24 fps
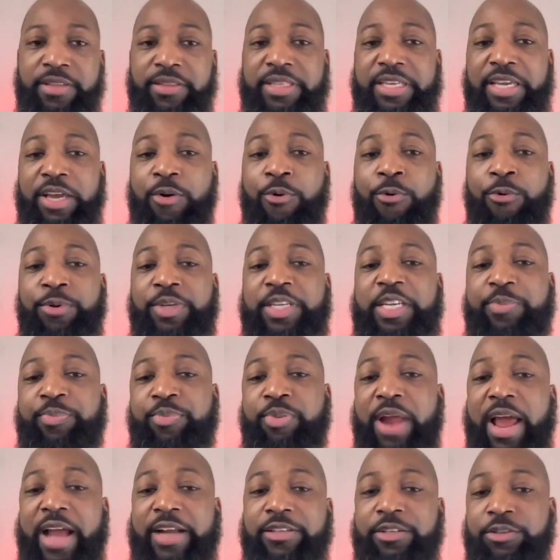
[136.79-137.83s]
The only
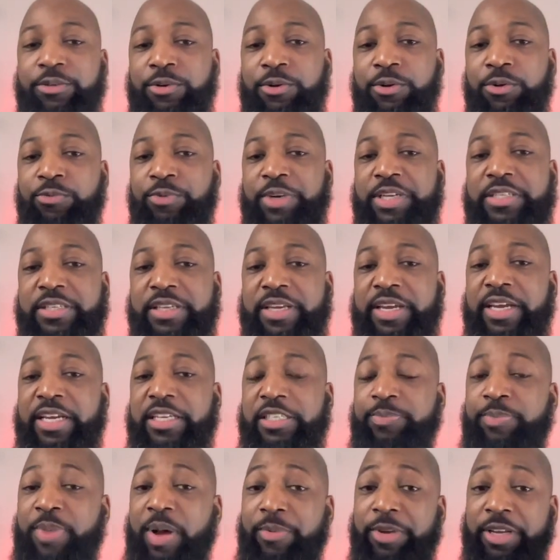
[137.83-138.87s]
practical risk is
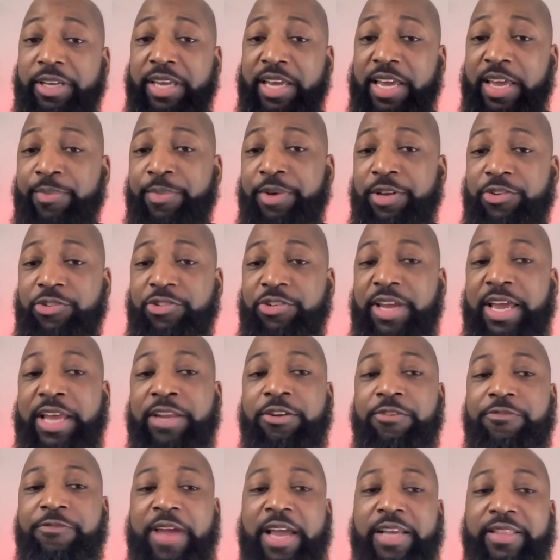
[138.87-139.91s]
public image and
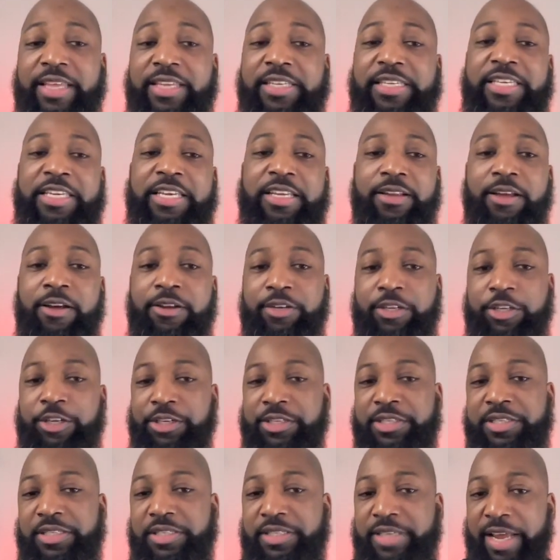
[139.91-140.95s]
the fact that Elon
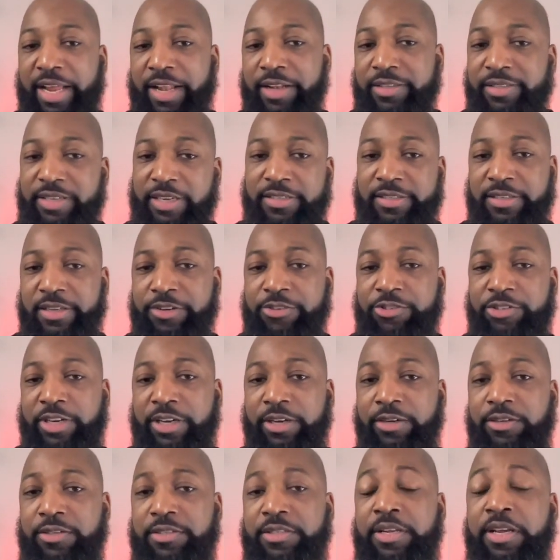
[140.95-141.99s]
could sell Tesla
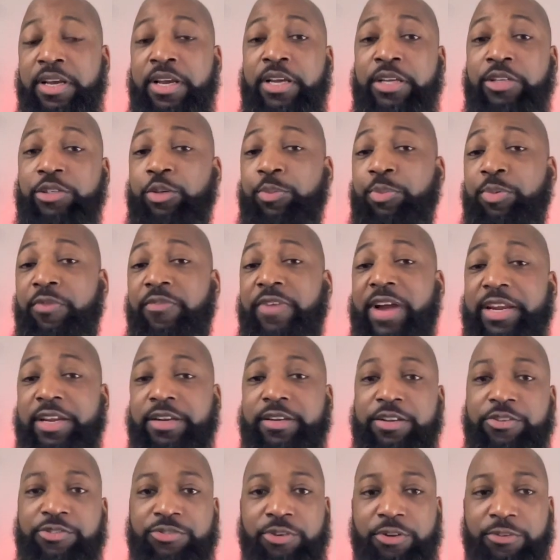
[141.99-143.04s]
shares to provide
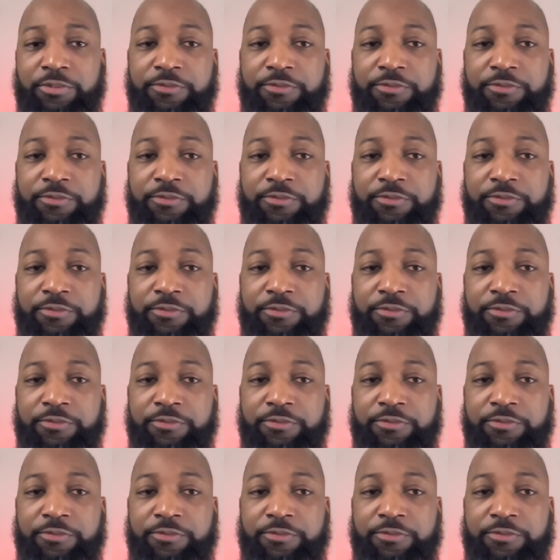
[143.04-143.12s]
additional